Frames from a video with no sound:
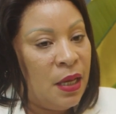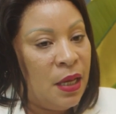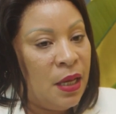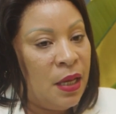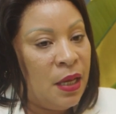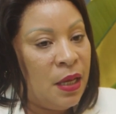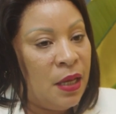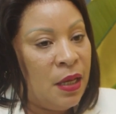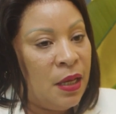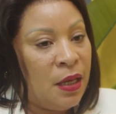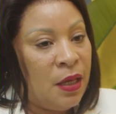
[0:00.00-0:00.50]

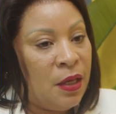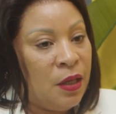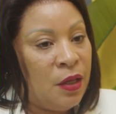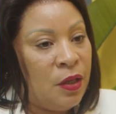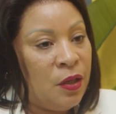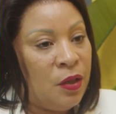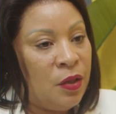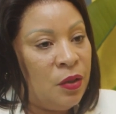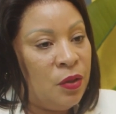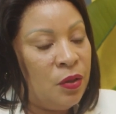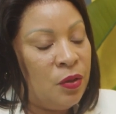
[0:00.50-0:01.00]
to
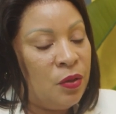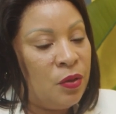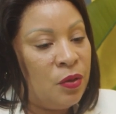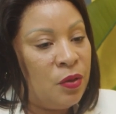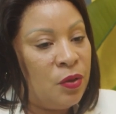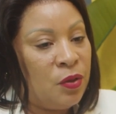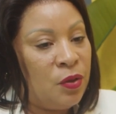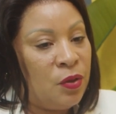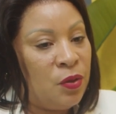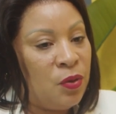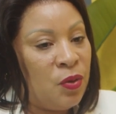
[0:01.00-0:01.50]

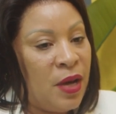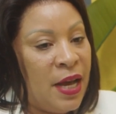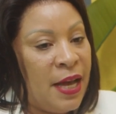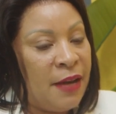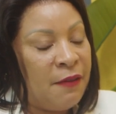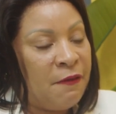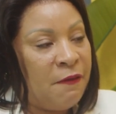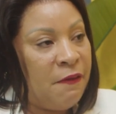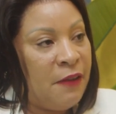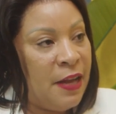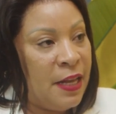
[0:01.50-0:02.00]

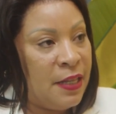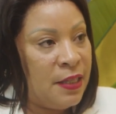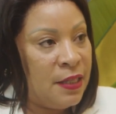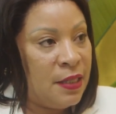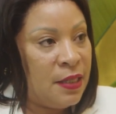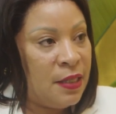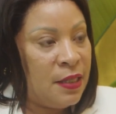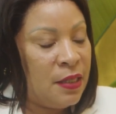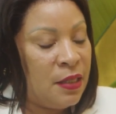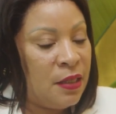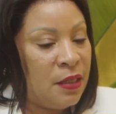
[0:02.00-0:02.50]

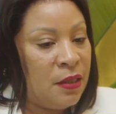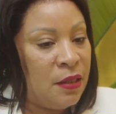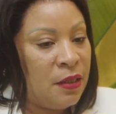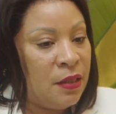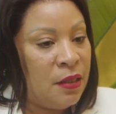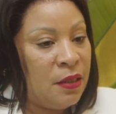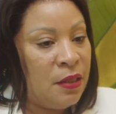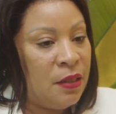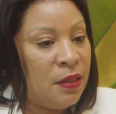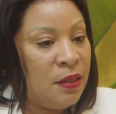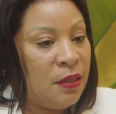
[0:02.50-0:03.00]
advance
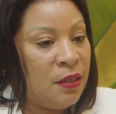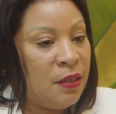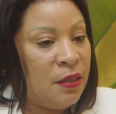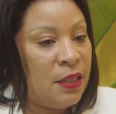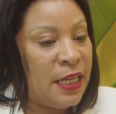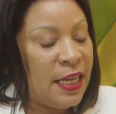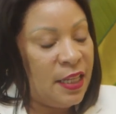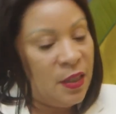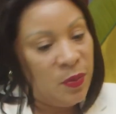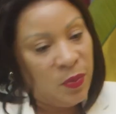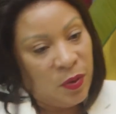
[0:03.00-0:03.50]

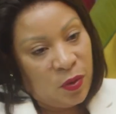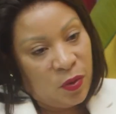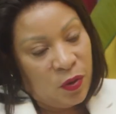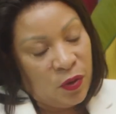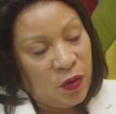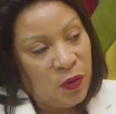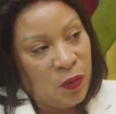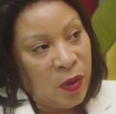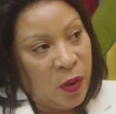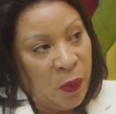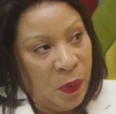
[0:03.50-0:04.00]
just
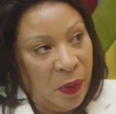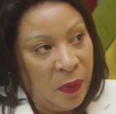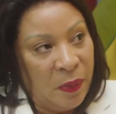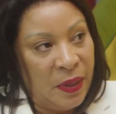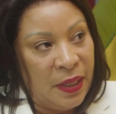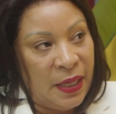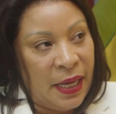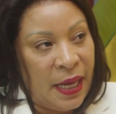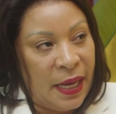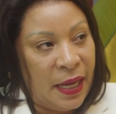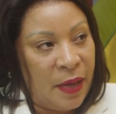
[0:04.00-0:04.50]
because we're
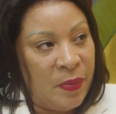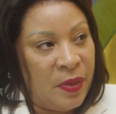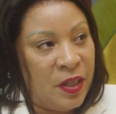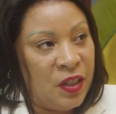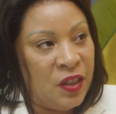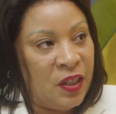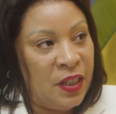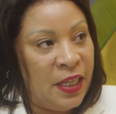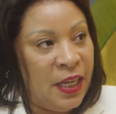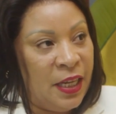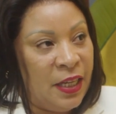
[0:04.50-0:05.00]
women, like I
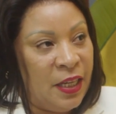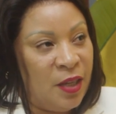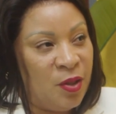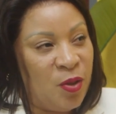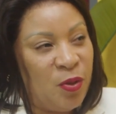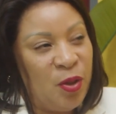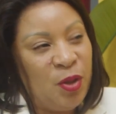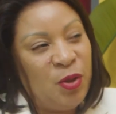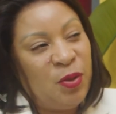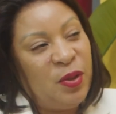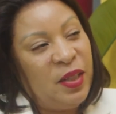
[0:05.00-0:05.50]
mentioned earlier. So
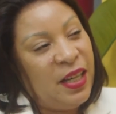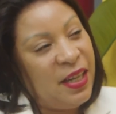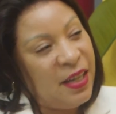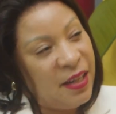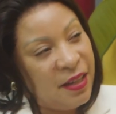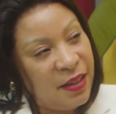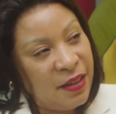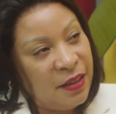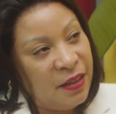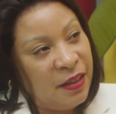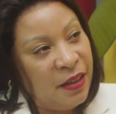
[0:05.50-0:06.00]
we should
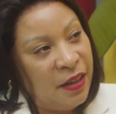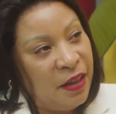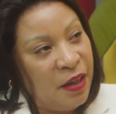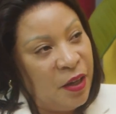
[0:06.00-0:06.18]
earn